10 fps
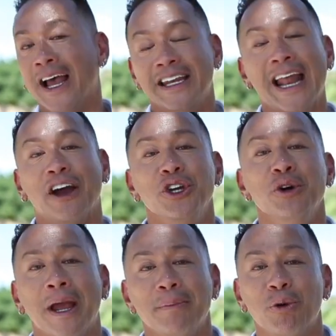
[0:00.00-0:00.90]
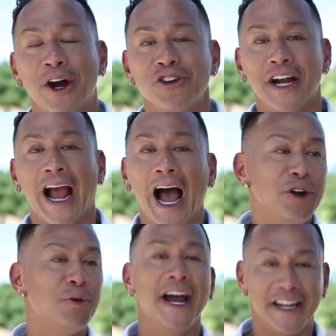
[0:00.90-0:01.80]
Now you may be wondering, how
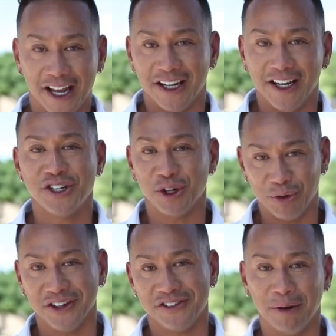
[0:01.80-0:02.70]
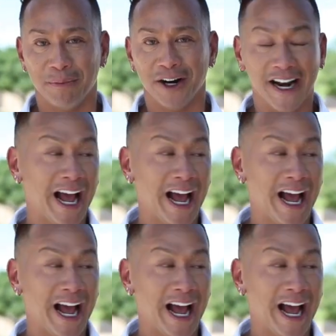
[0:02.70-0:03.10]
do I get into the real estate market?